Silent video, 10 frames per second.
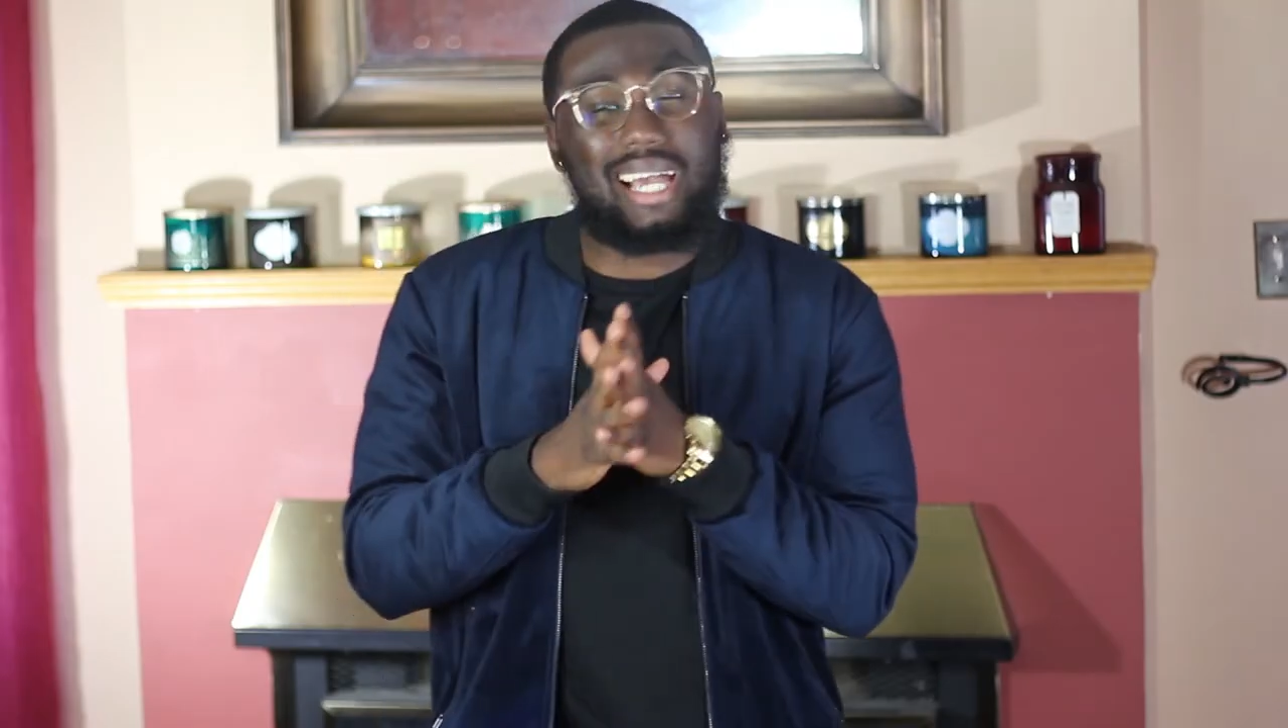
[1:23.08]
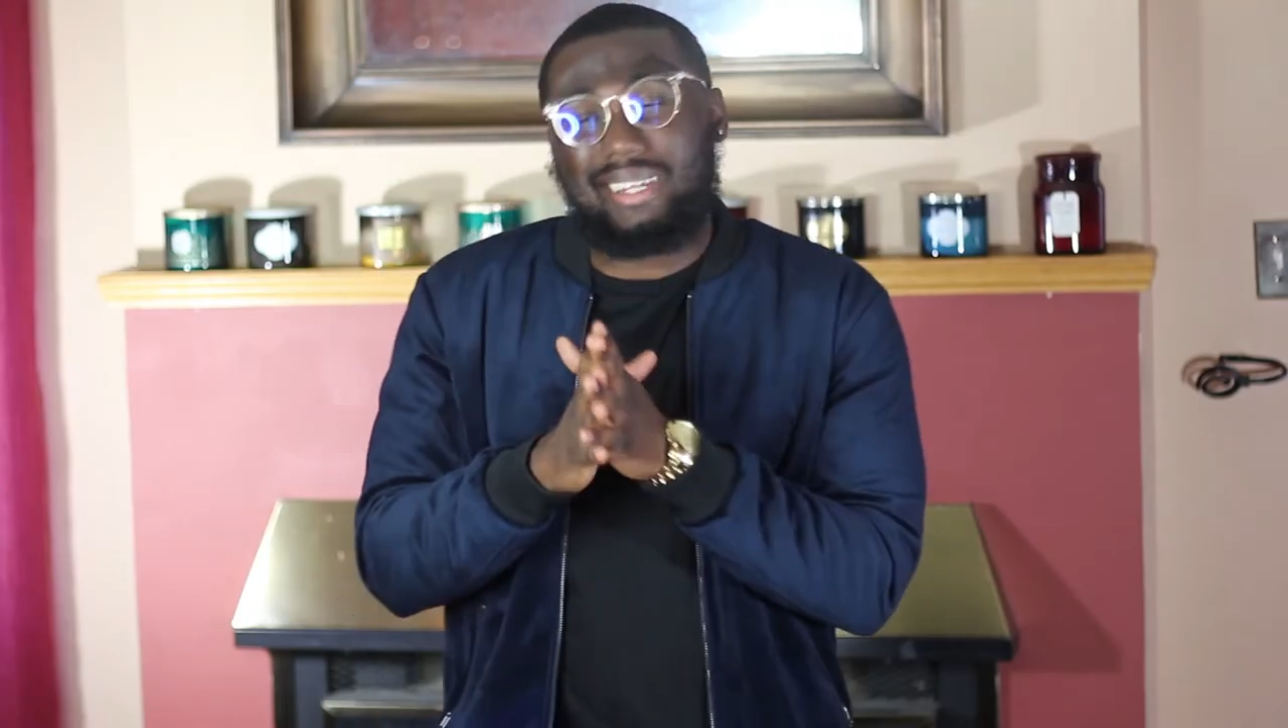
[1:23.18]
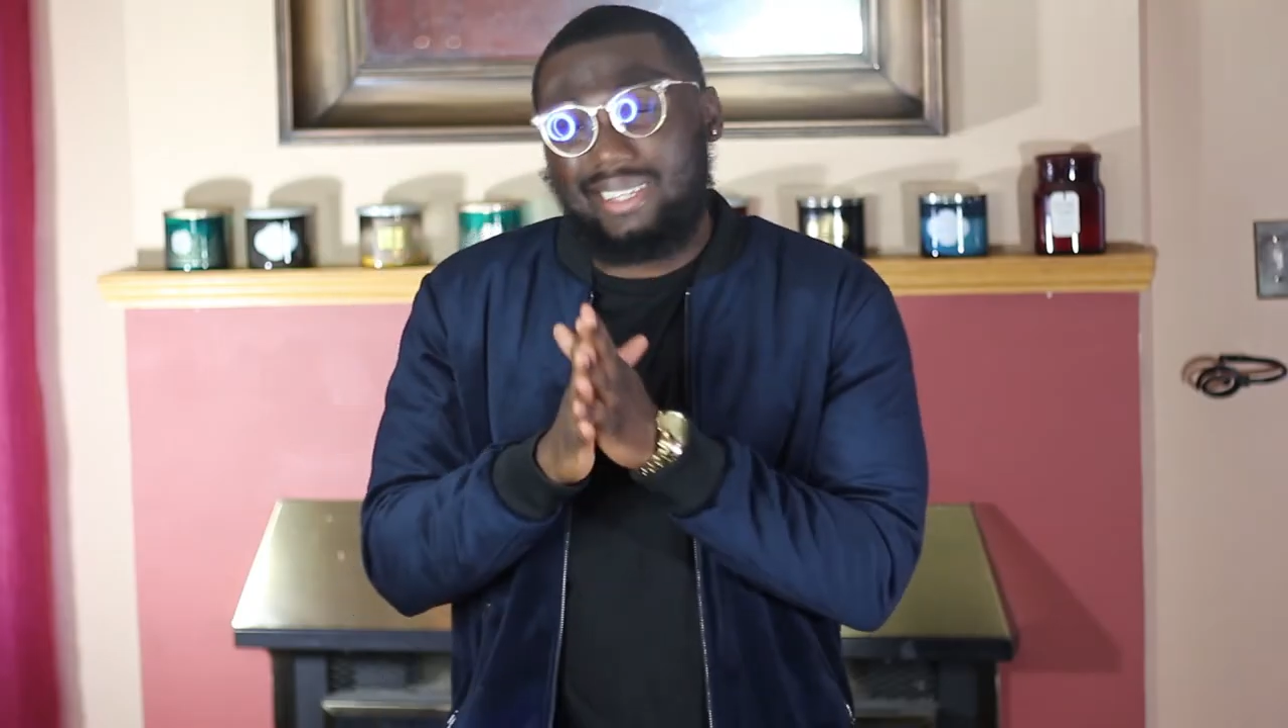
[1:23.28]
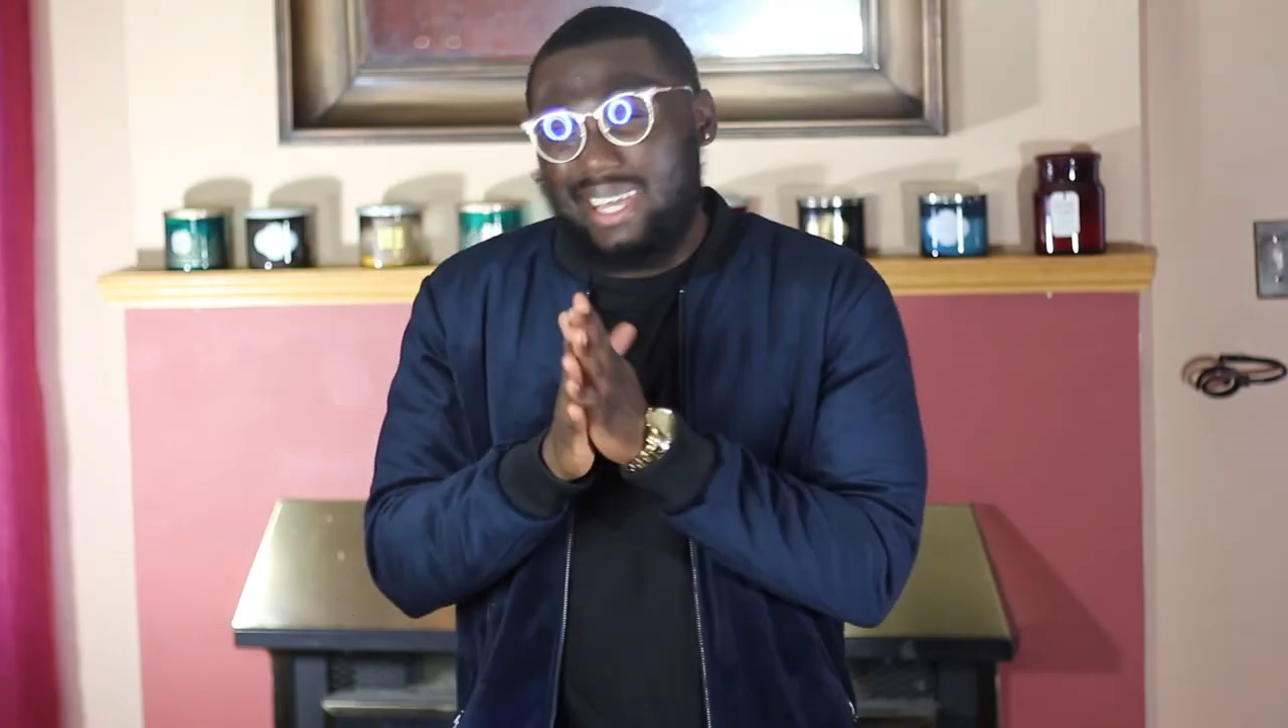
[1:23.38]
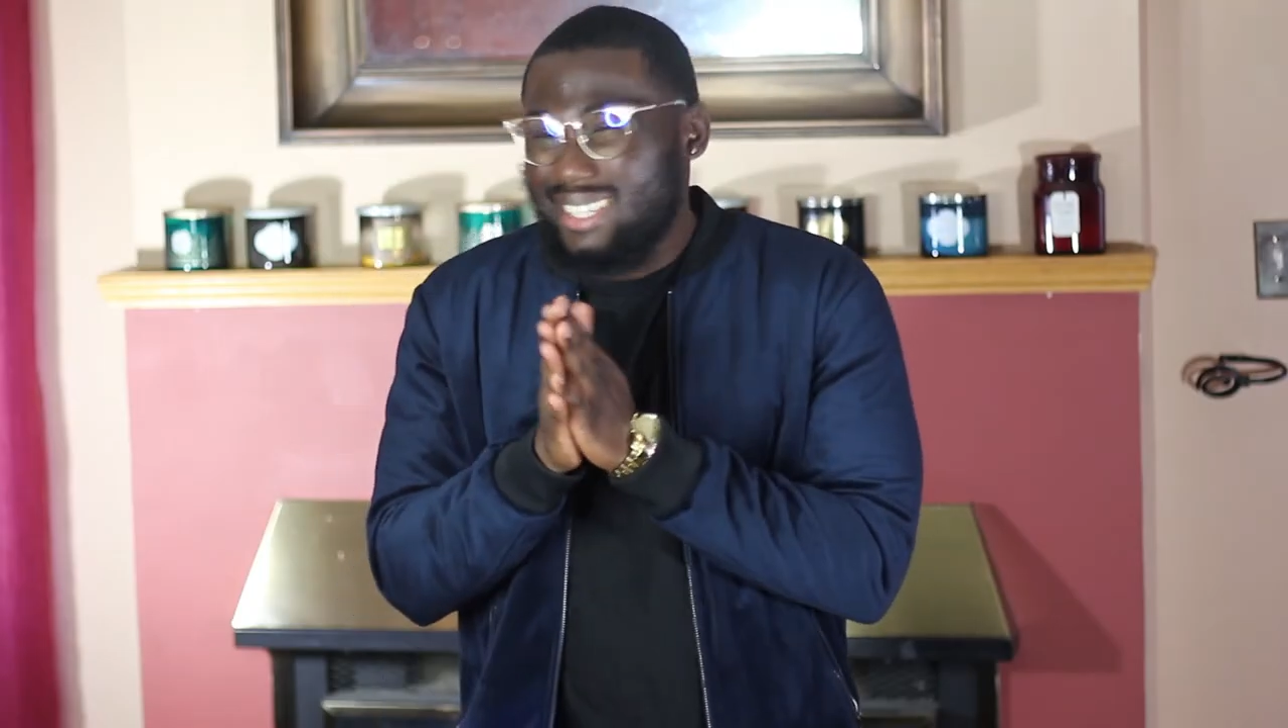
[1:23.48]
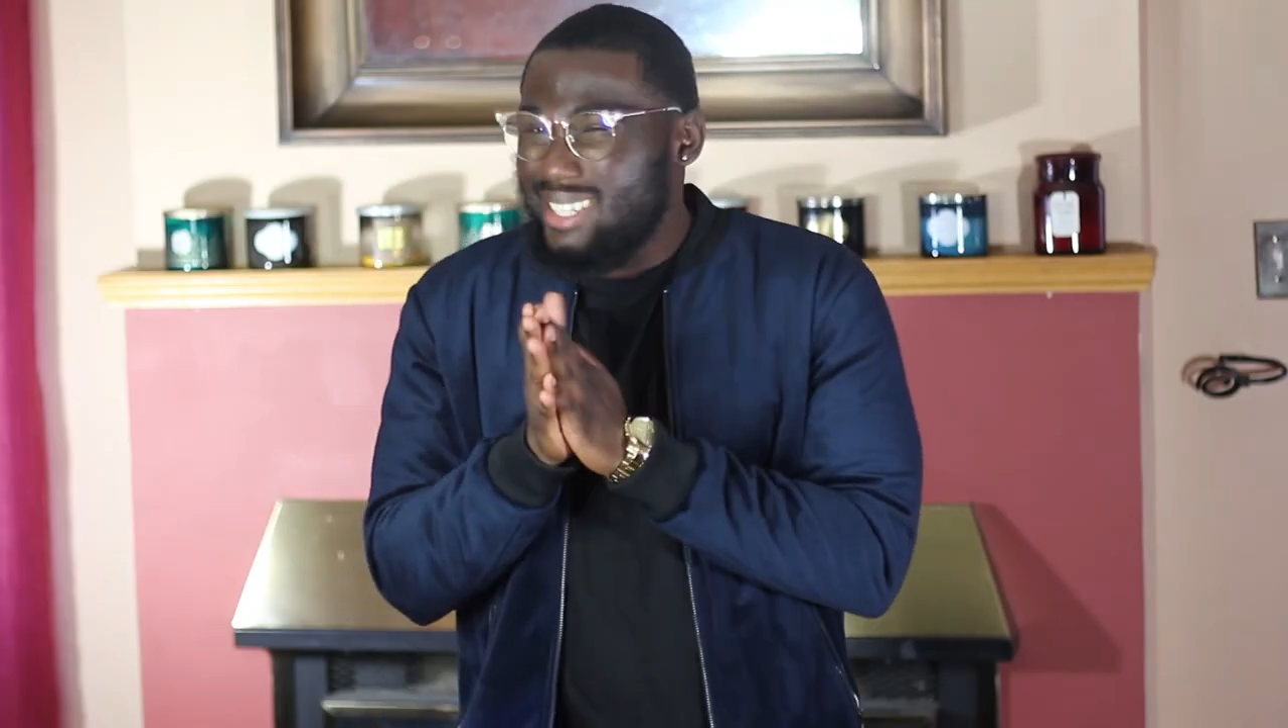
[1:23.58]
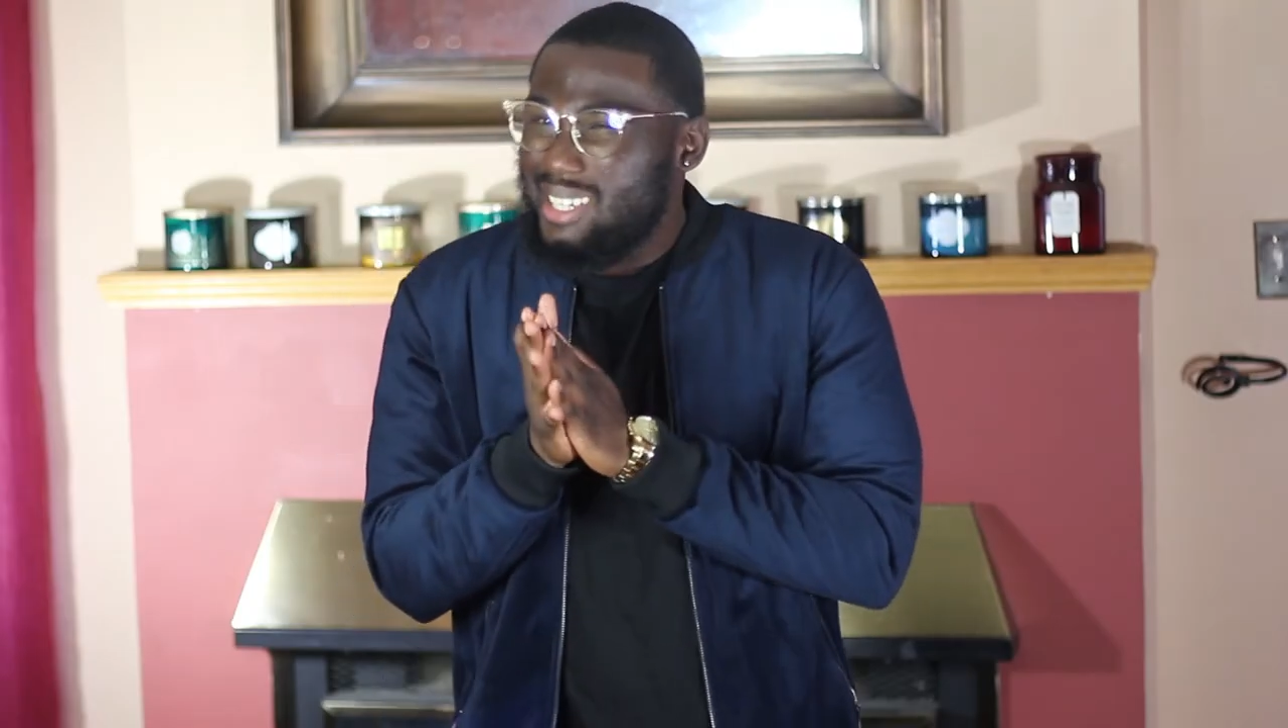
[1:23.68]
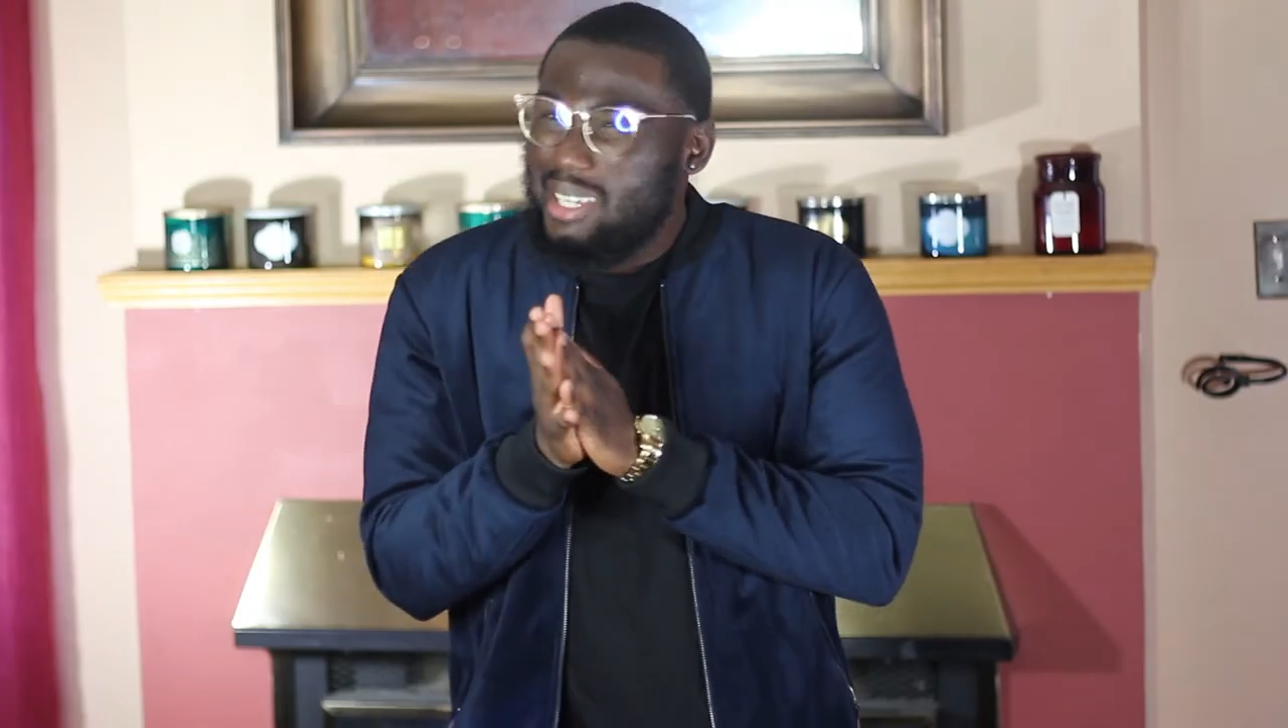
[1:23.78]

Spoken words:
kind of like